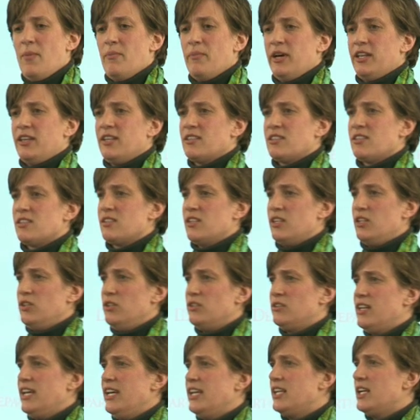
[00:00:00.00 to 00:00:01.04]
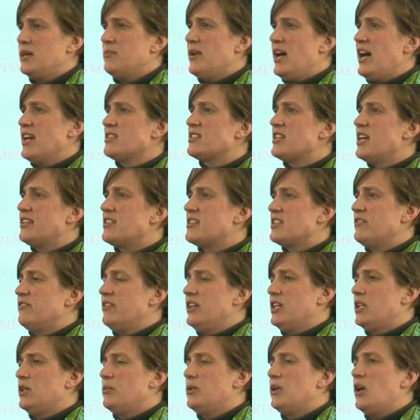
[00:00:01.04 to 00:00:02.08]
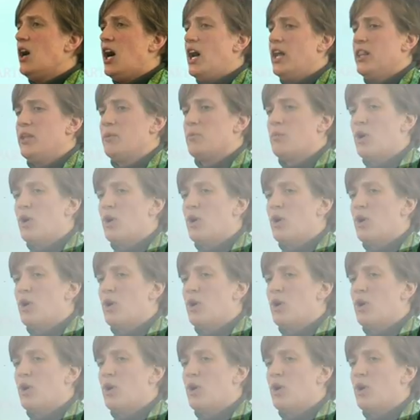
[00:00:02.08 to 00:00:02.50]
but this is a new data mass that's available on the